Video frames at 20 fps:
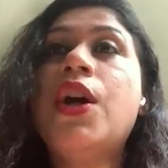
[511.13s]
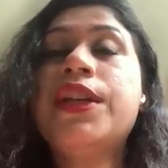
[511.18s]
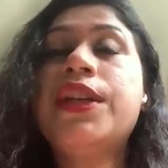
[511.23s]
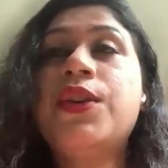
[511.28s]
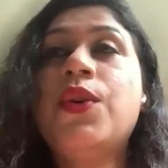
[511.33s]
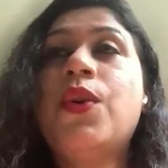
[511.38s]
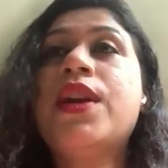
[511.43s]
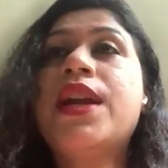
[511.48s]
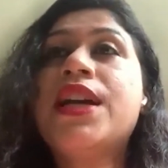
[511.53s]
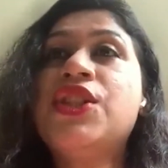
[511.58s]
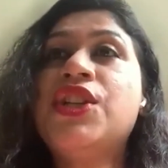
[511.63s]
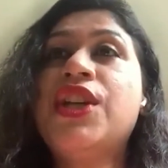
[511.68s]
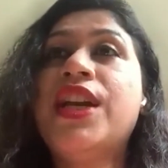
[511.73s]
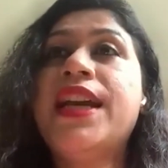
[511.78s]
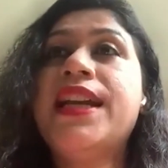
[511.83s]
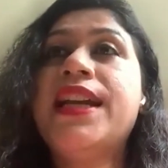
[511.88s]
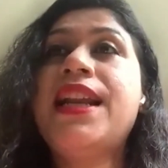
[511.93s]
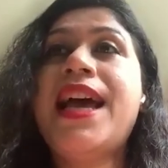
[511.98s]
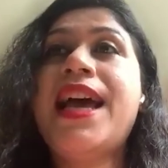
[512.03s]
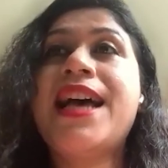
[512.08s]

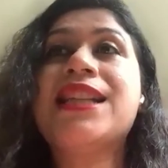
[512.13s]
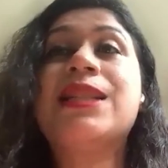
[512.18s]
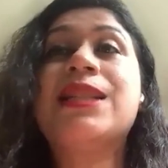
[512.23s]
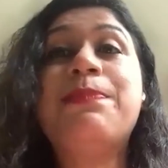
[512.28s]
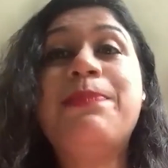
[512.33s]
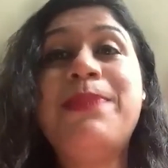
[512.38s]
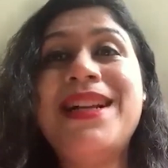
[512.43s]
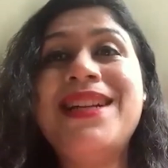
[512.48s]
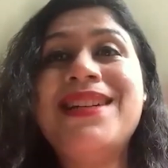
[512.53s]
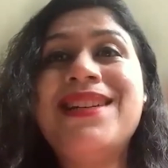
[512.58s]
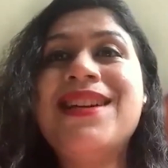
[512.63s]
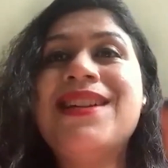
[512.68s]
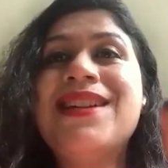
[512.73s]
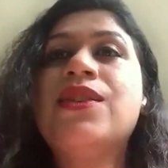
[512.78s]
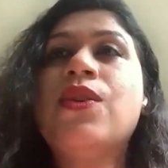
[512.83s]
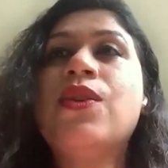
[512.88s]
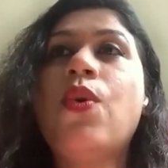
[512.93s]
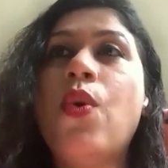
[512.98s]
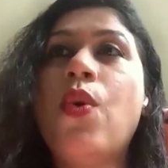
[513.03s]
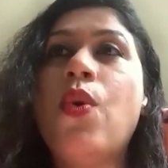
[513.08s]
Yonachain has built
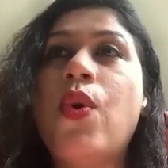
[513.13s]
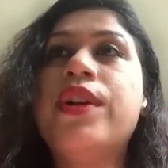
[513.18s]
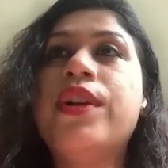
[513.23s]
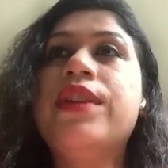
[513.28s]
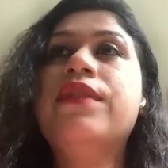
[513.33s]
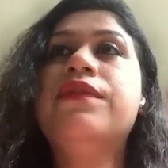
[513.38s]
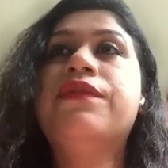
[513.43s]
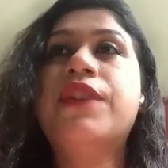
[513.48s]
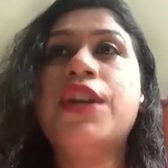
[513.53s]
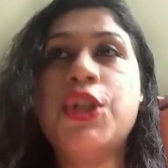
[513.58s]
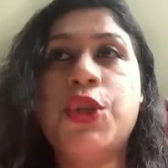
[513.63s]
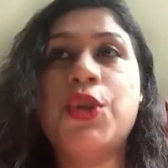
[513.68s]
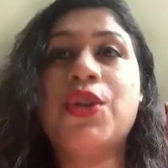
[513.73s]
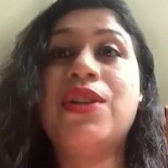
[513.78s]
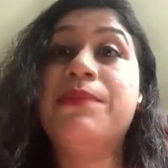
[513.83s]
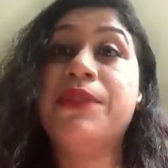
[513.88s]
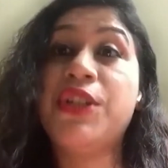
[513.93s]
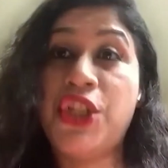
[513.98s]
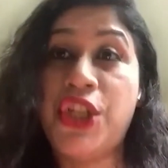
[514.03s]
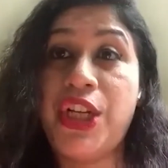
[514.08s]
its own virtual
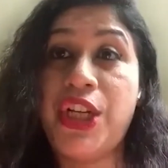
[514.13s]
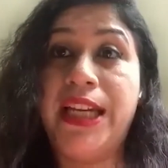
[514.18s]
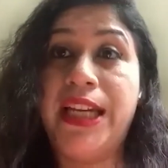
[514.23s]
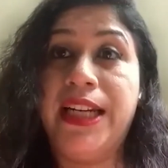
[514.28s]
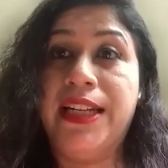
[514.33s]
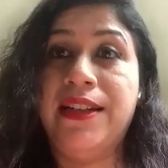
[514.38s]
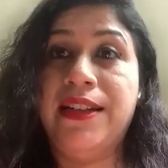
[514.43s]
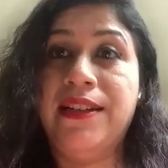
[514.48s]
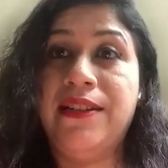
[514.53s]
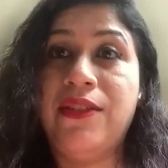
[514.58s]
machine,